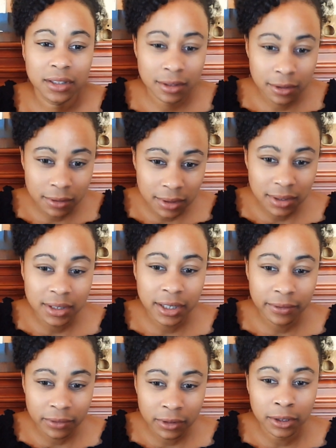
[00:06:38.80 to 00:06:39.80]
So it's
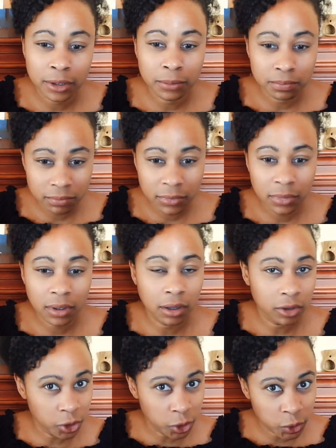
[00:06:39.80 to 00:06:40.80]
definitely
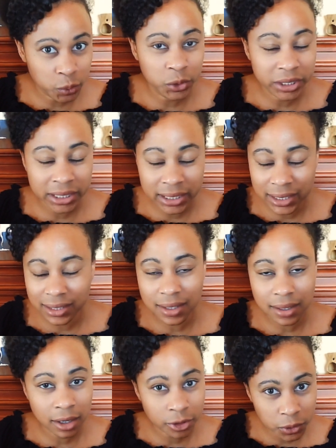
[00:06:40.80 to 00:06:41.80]
a good read. It's
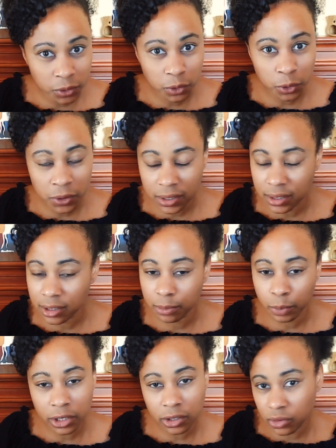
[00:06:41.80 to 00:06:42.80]
136
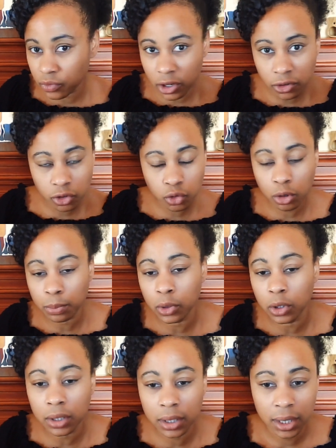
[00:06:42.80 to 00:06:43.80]
pages, very short
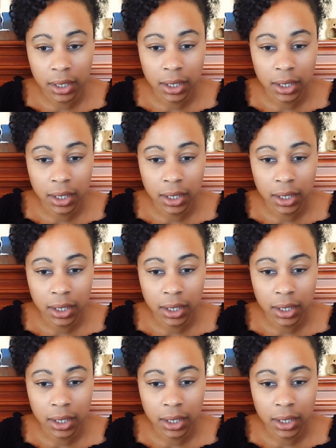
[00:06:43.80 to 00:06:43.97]
book.